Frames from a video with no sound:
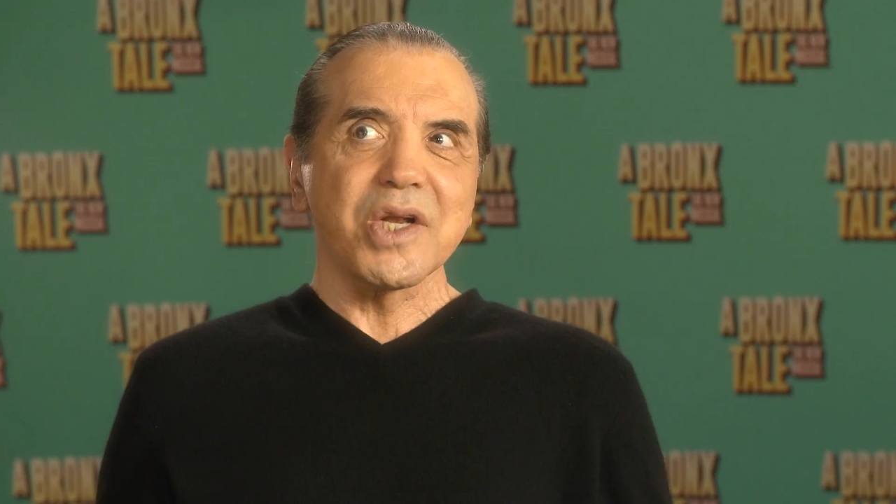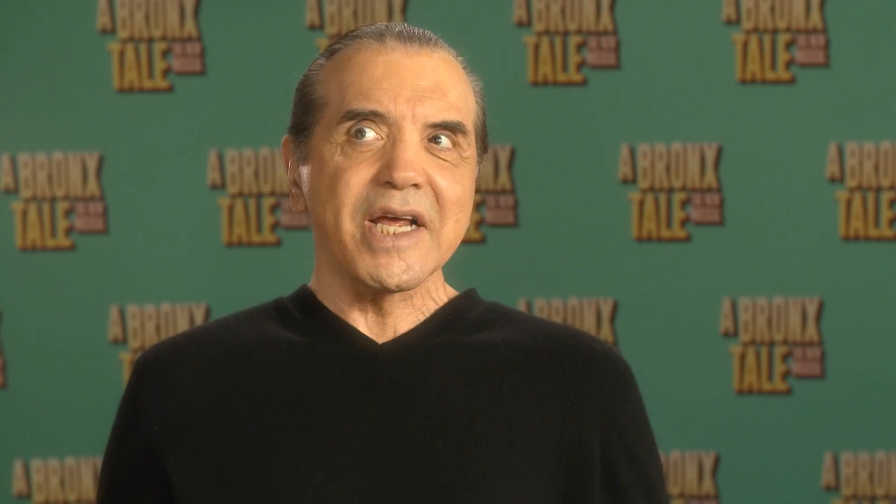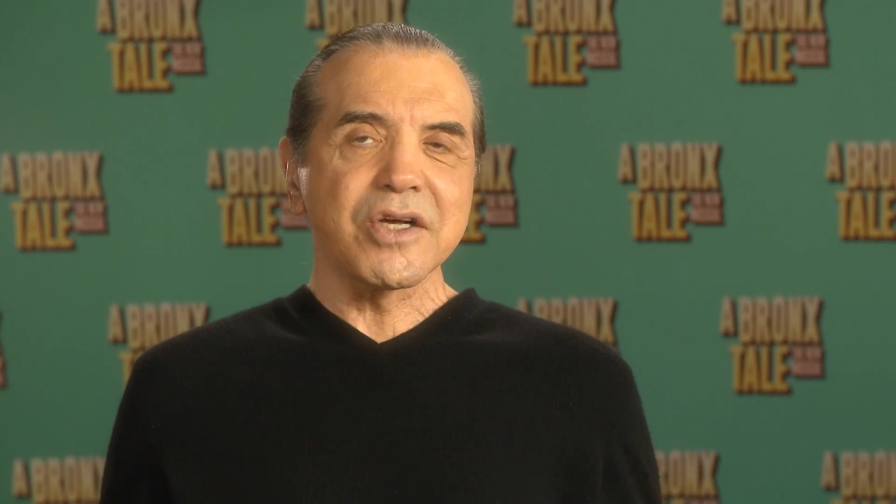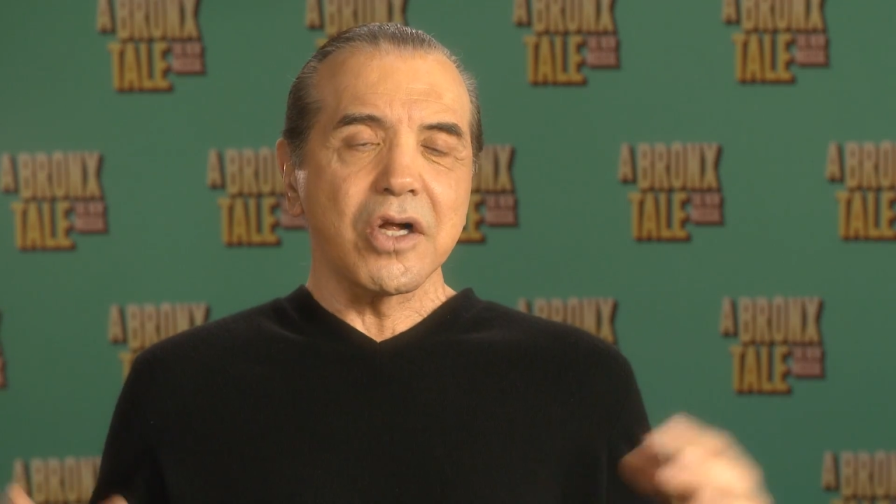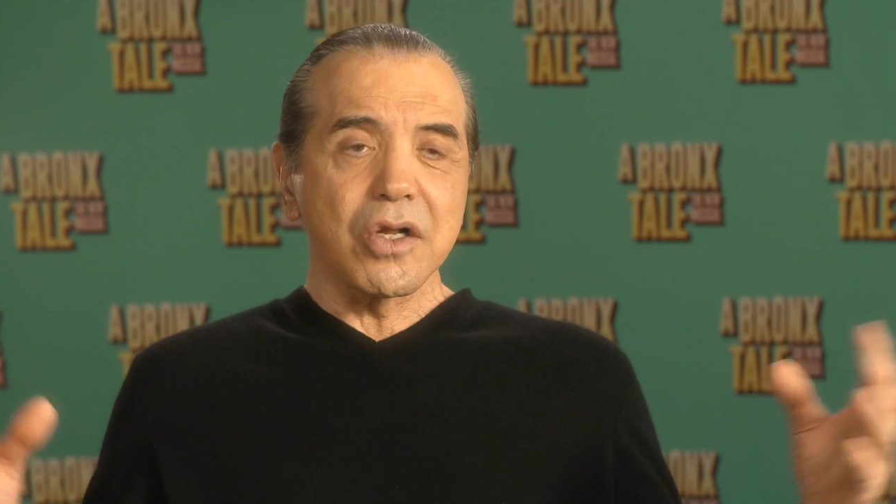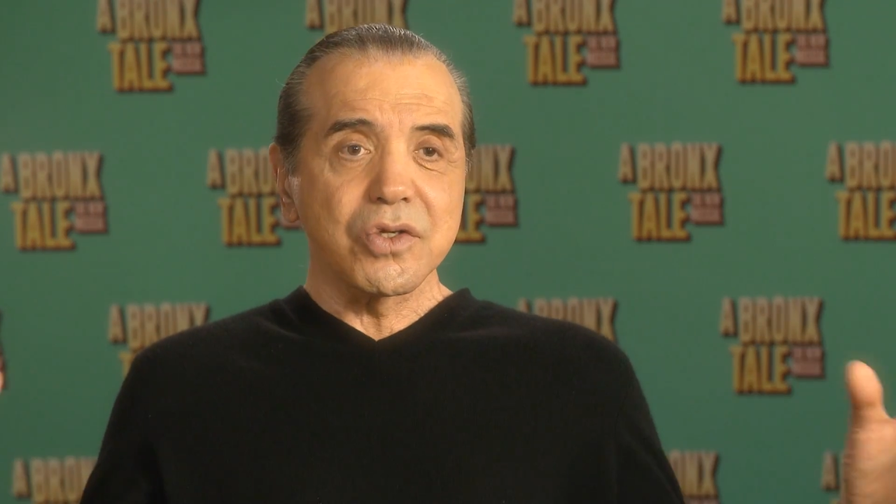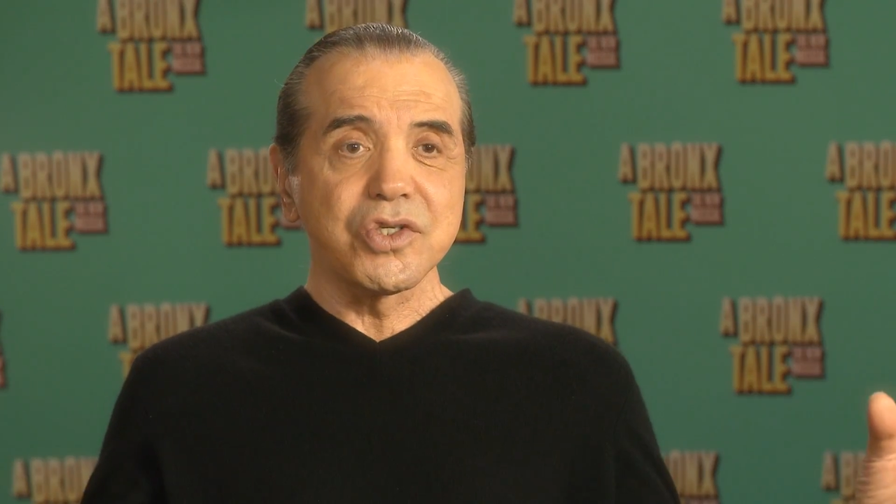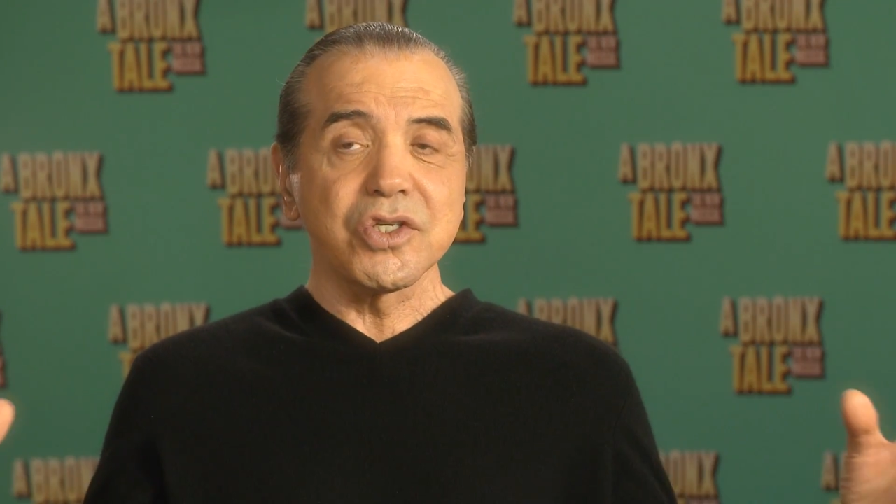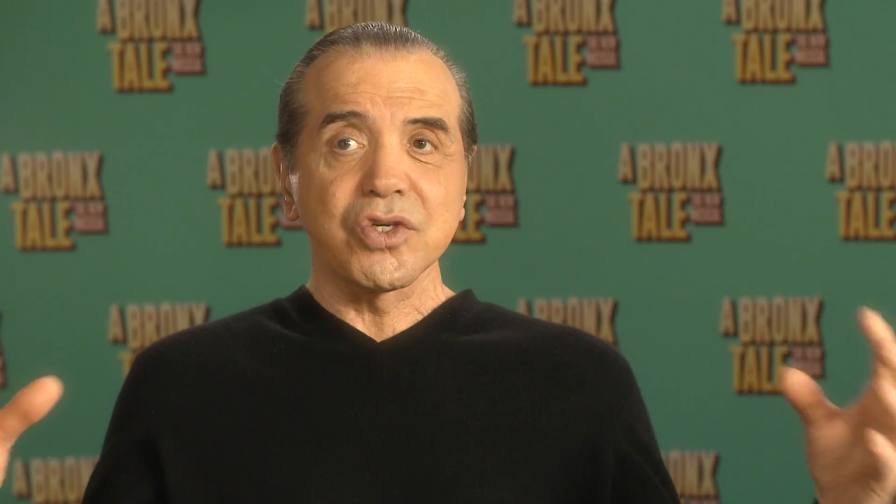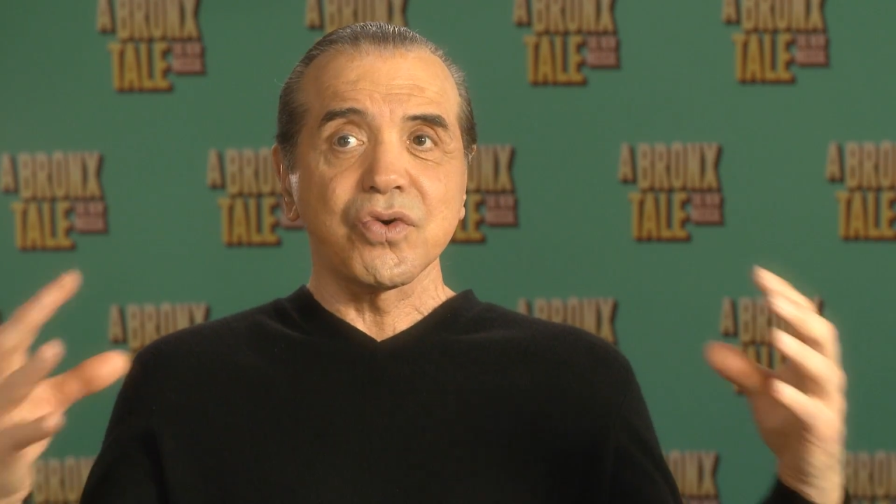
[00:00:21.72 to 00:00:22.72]
like
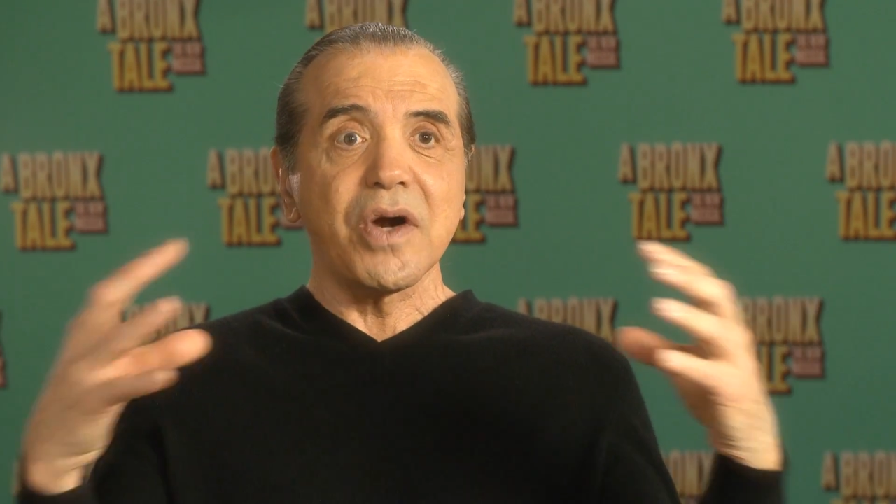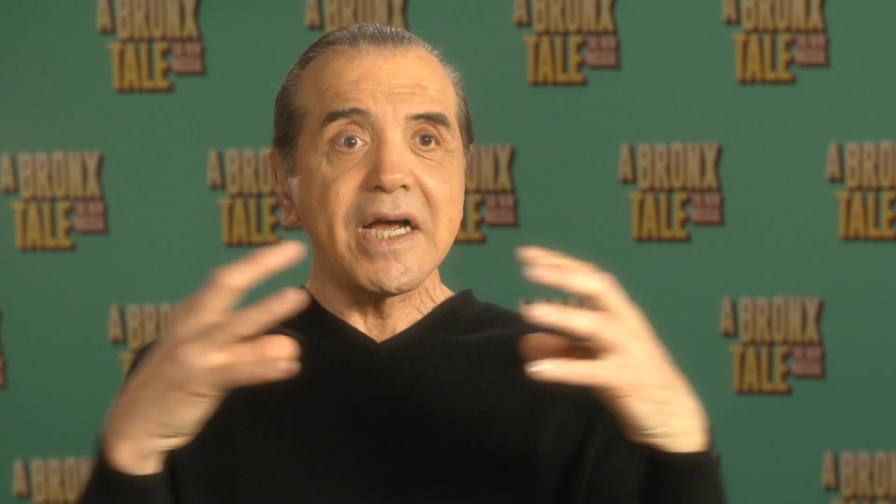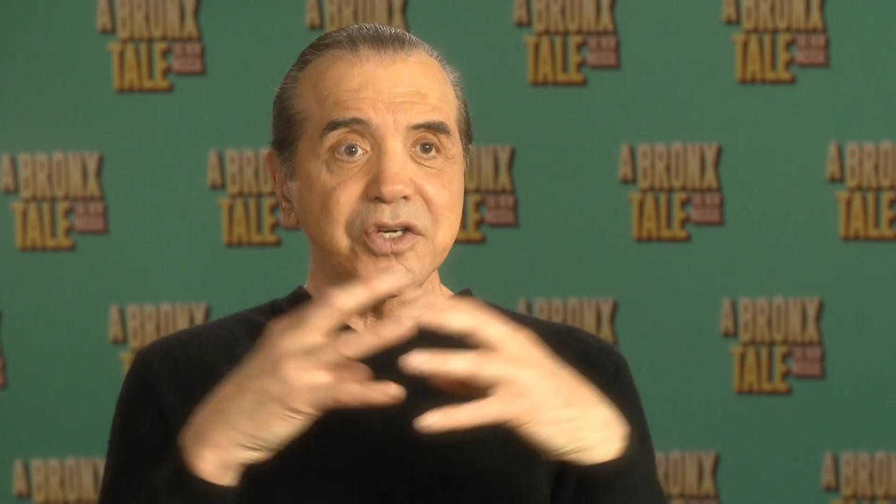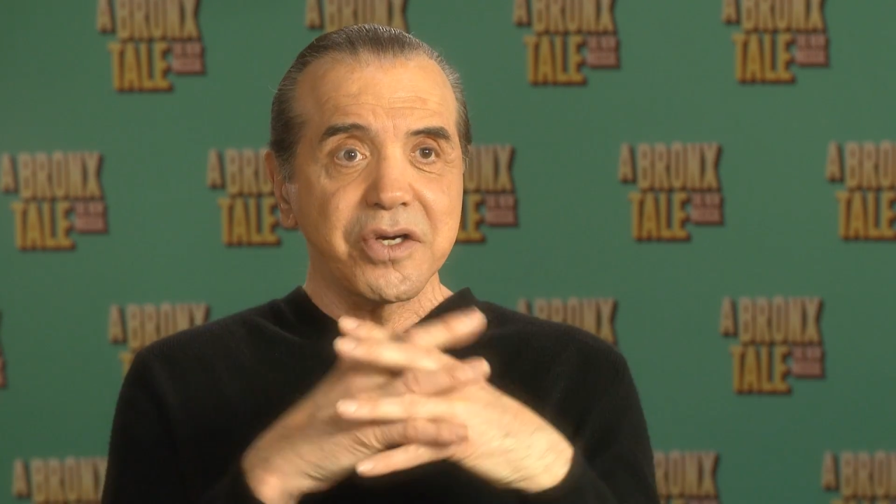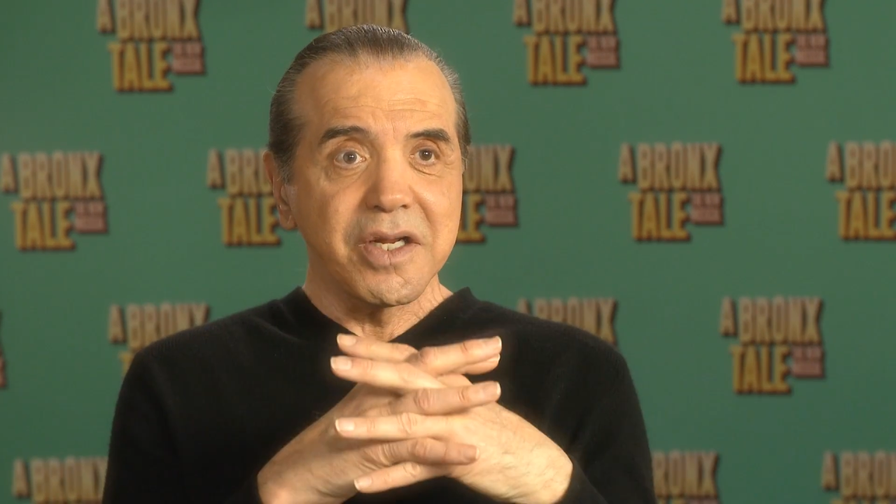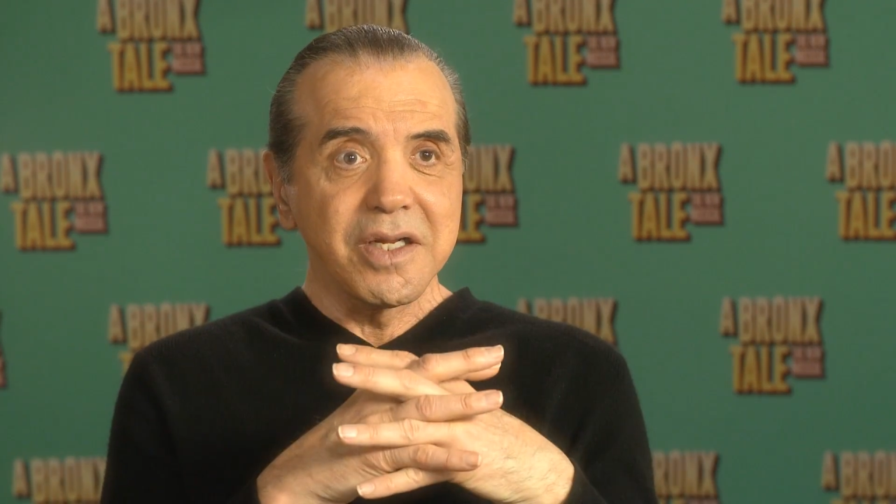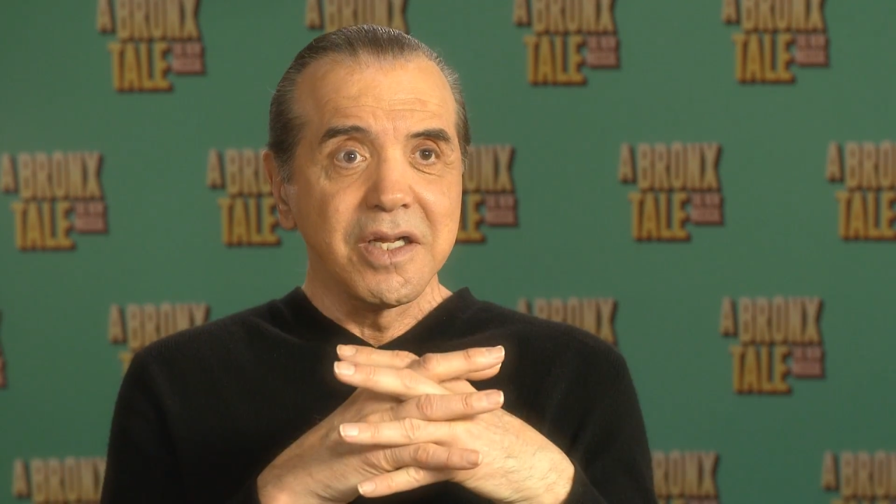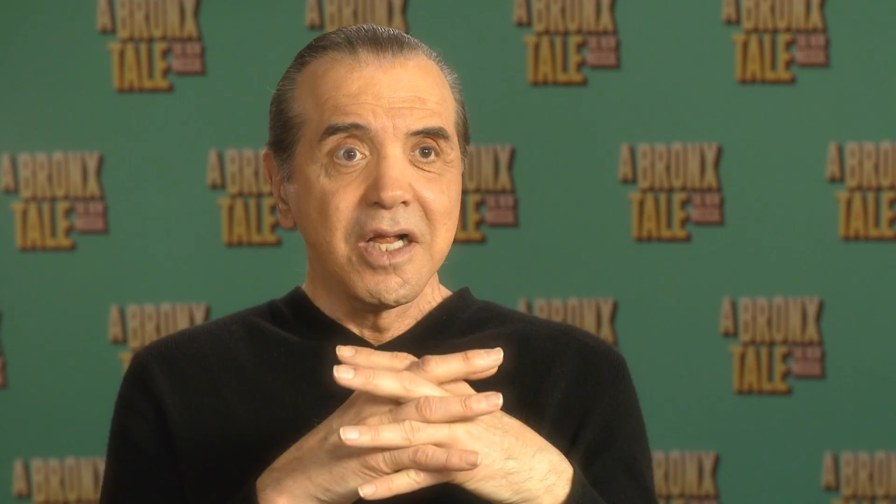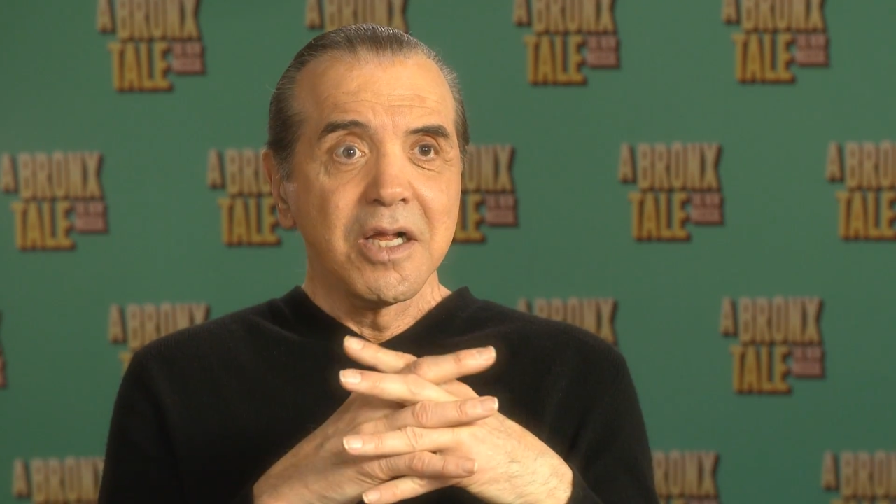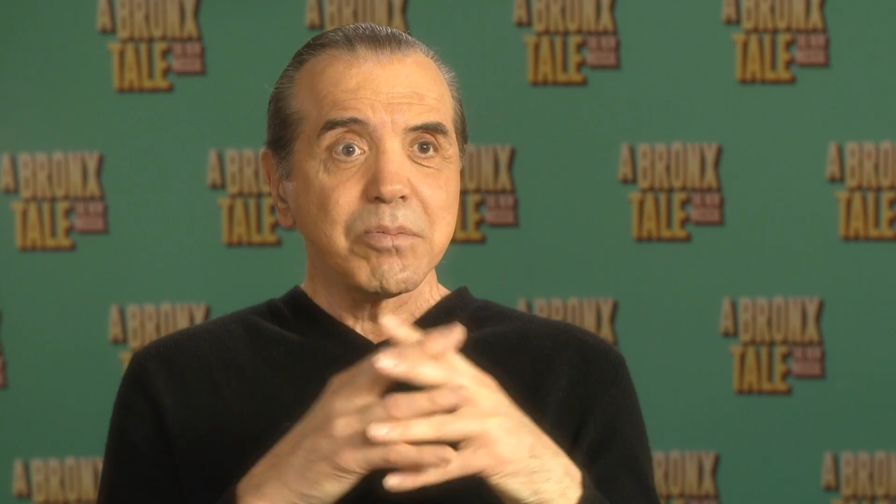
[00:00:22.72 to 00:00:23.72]
cultures crashing,
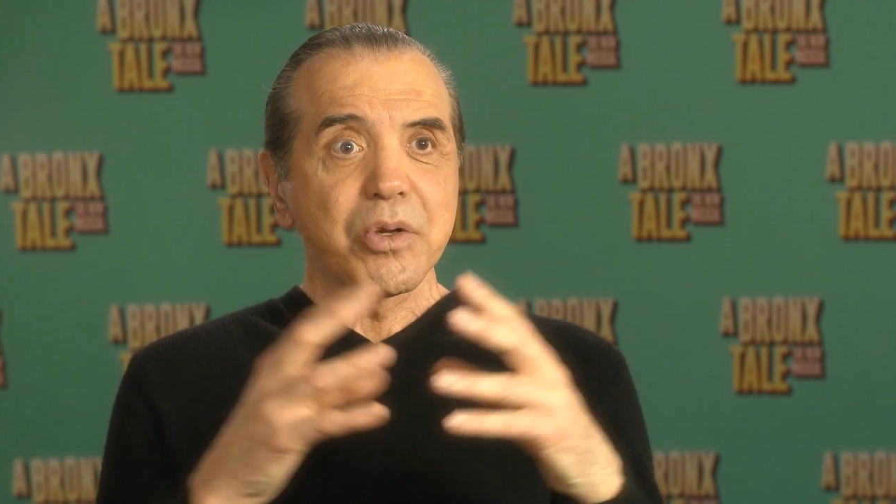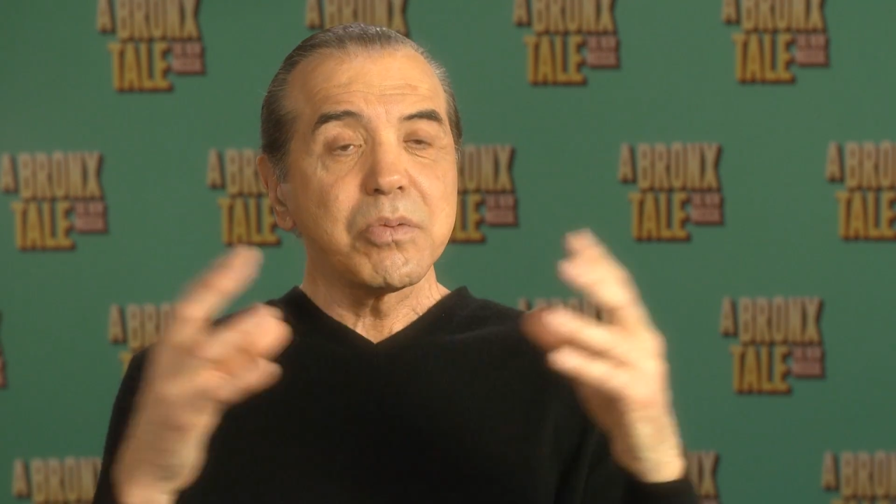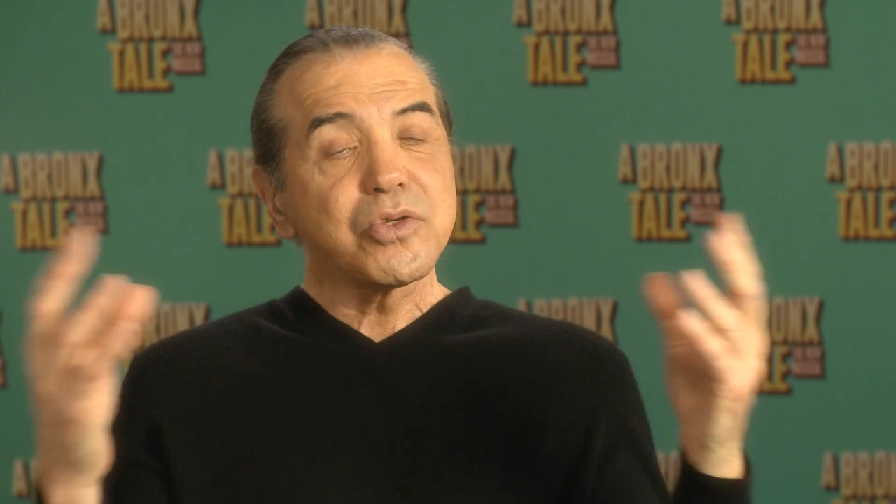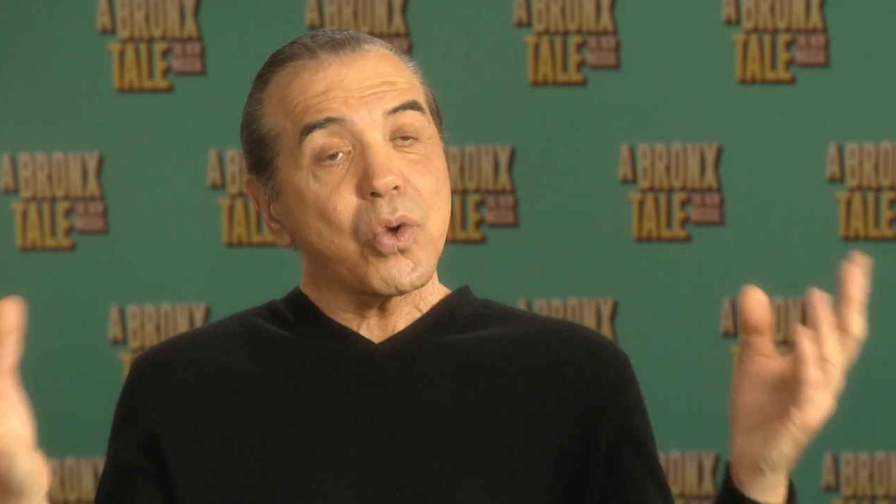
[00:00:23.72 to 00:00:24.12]
but it was